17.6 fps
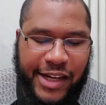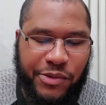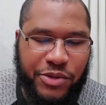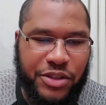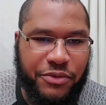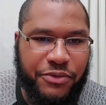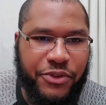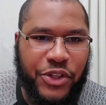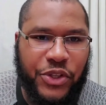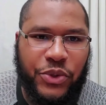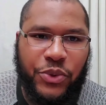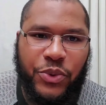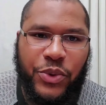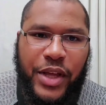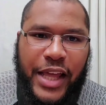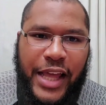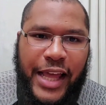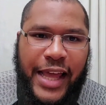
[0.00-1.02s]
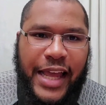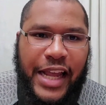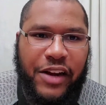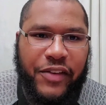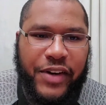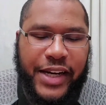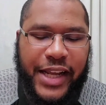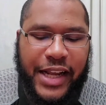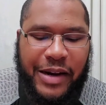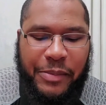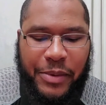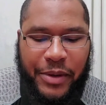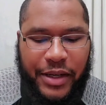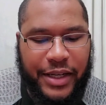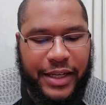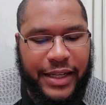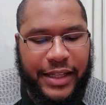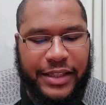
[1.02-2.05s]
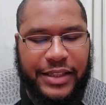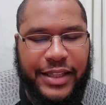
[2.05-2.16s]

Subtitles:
There was a few here and there, but